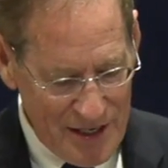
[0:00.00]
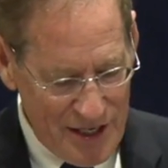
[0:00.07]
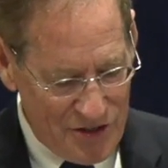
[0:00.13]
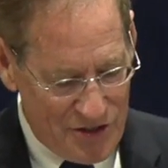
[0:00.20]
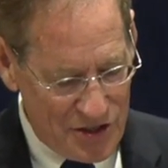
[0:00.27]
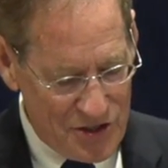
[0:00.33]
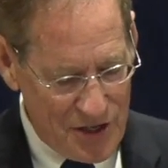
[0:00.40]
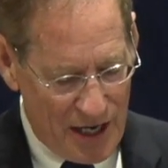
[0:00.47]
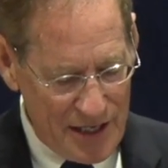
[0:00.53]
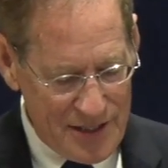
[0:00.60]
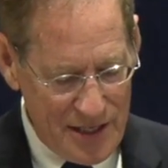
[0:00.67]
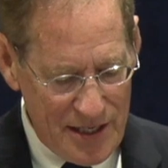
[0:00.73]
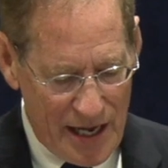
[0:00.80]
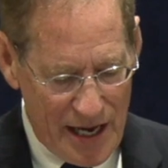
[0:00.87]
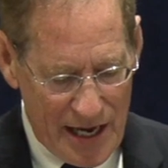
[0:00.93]
Since
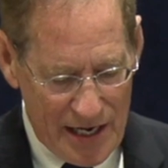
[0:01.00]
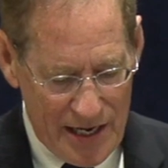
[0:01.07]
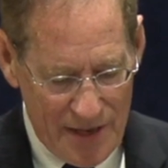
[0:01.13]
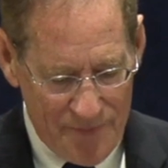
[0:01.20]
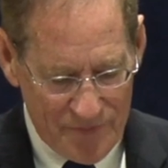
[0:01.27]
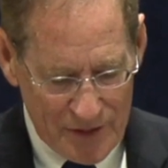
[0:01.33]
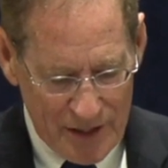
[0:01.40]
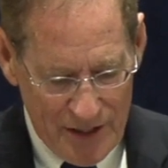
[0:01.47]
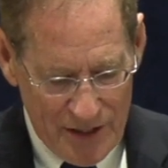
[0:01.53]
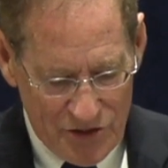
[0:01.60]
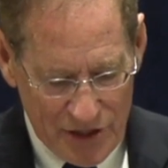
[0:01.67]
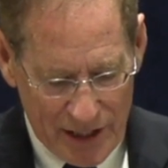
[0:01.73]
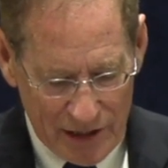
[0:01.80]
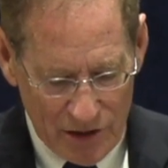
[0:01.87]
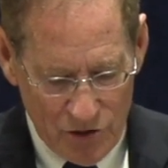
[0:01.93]
1980,
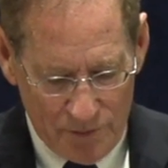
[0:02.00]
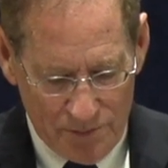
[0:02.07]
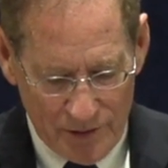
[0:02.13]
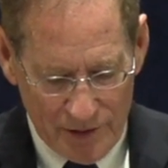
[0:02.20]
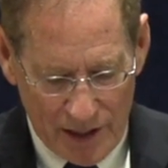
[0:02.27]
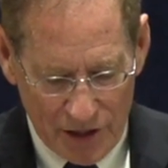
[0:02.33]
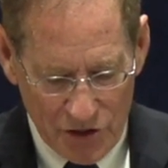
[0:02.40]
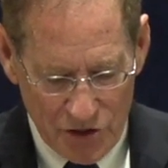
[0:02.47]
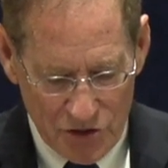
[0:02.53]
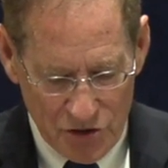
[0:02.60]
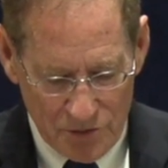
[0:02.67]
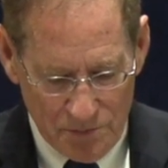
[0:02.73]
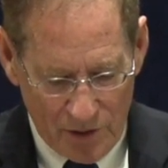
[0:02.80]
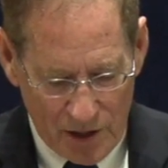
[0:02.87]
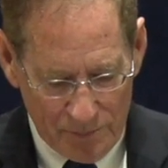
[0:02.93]
St. Luke Productions
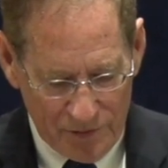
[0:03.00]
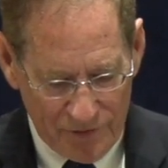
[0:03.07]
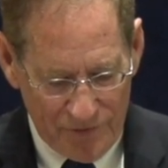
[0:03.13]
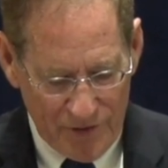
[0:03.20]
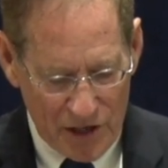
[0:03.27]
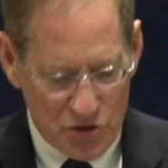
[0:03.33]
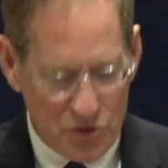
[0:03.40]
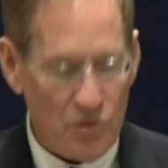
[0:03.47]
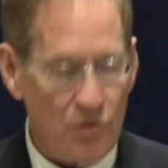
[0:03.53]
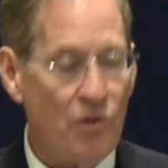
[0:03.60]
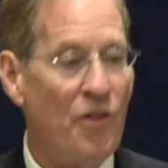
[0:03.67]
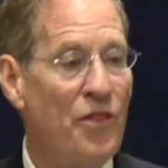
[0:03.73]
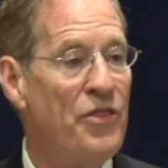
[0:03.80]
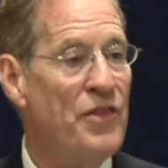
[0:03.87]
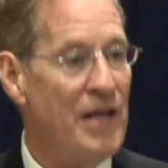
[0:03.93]
has brought
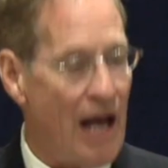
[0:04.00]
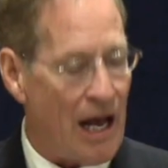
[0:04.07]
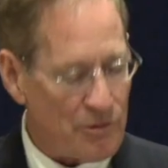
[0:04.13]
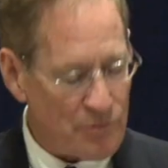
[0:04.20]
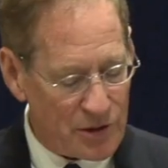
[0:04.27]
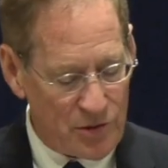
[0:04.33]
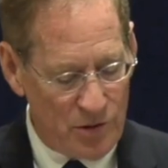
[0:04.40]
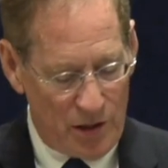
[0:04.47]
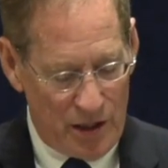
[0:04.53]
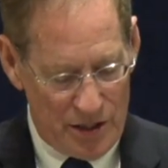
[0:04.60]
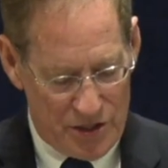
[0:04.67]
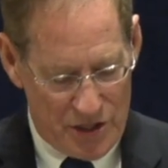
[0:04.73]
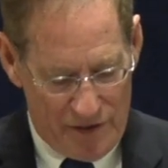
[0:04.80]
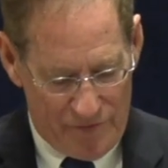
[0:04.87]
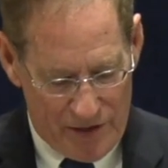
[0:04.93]
professional theatrical,
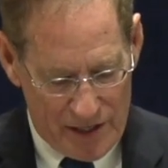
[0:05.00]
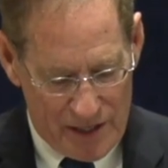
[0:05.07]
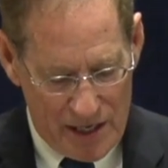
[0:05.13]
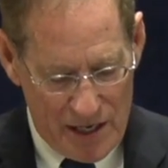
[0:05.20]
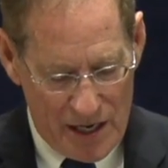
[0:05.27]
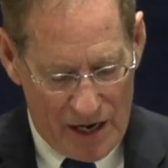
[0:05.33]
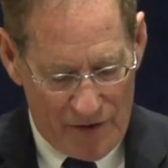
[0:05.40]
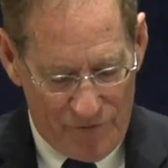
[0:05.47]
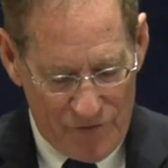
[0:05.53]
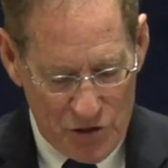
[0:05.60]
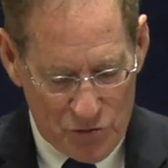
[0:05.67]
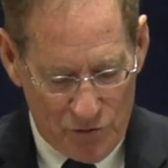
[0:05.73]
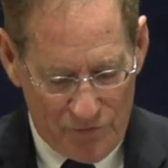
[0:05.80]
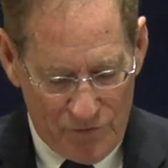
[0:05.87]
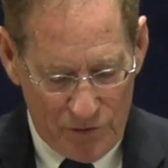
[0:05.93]
DVD, and
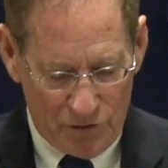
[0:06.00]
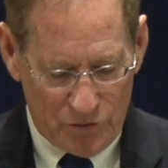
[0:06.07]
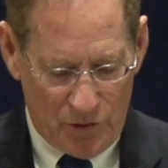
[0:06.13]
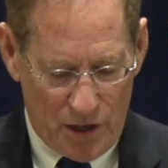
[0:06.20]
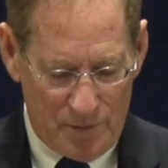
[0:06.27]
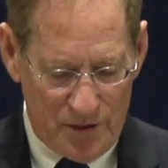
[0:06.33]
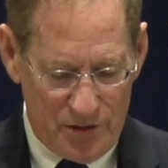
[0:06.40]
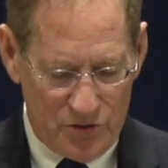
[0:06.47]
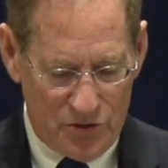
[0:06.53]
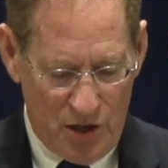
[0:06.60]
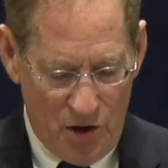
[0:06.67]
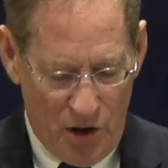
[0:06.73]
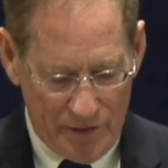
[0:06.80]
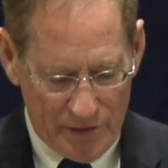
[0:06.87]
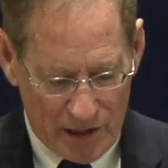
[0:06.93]
feature-film dramas
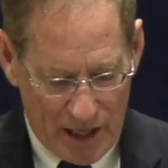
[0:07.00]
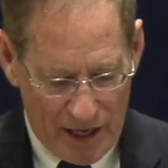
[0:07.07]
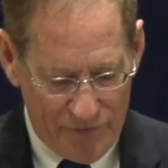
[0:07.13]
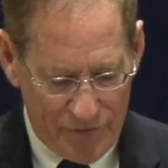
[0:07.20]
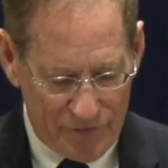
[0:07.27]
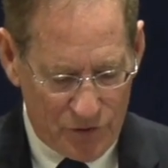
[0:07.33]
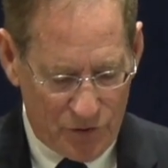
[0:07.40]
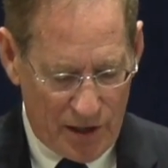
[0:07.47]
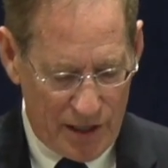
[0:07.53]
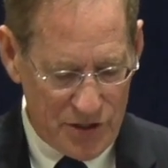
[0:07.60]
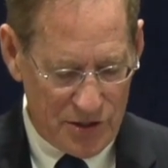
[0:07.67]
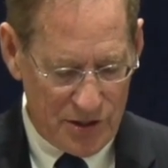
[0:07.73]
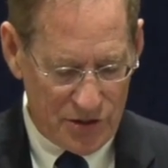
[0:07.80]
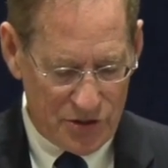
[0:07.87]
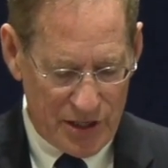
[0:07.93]
on the life of
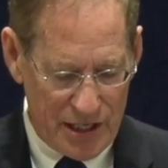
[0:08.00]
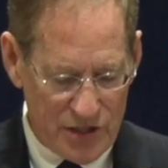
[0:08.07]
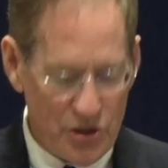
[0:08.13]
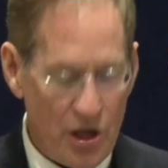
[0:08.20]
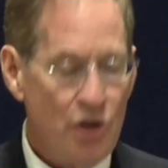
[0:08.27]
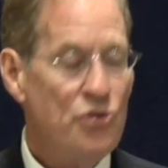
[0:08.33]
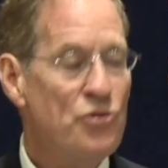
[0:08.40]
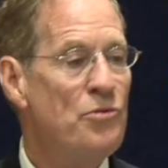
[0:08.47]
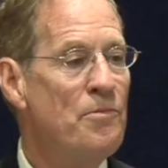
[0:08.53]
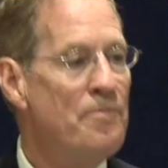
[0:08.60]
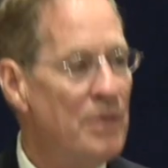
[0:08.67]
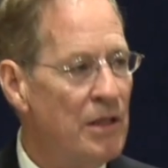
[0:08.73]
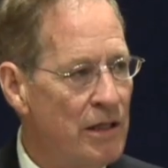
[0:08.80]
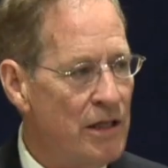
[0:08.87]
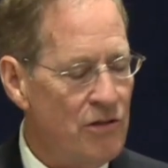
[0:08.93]
Christ and his saints to
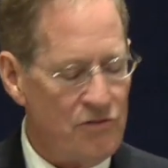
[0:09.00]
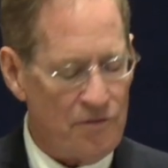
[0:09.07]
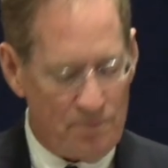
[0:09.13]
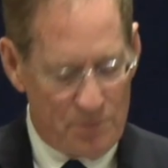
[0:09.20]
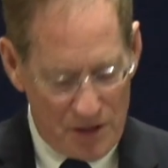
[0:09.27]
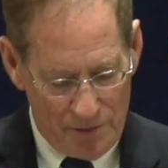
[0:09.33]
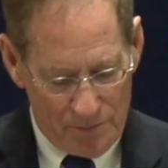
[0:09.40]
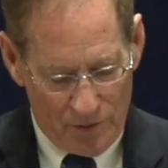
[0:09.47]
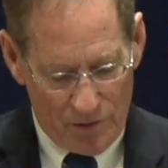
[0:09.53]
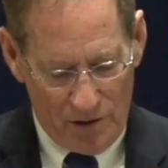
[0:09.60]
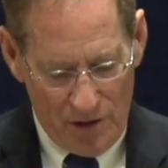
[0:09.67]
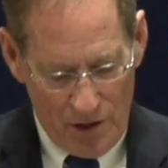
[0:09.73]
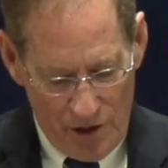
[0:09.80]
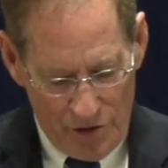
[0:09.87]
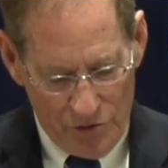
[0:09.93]
millions of people
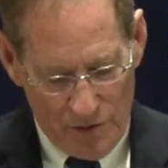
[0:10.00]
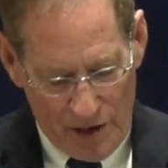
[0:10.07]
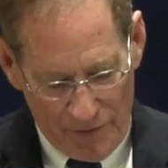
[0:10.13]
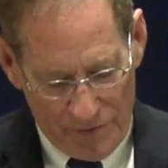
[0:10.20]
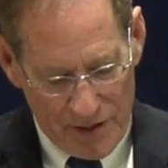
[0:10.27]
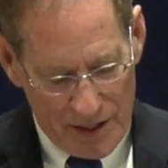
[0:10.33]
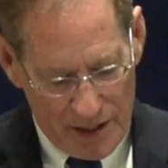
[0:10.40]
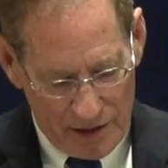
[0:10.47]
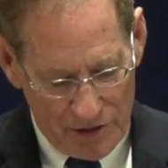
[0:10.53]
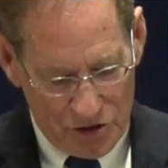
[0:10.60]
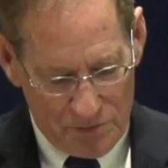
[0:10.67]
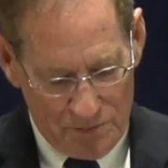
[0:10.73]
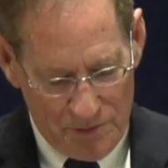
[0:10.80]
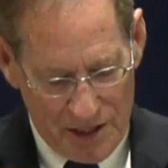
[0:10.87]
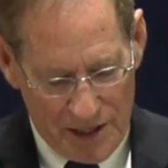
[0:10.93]
throughout the
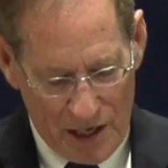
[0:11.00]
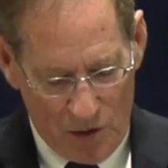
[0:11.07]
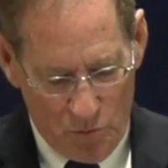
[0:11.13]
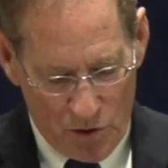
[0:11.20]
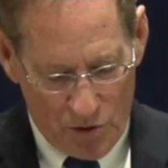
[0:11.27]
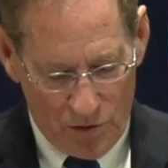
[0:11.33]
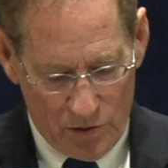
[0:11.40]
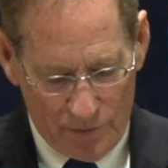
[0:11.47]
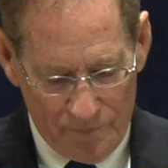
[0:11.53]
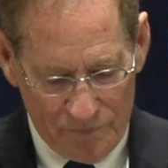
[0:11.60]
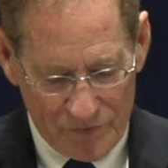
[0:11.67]
English-speaking world.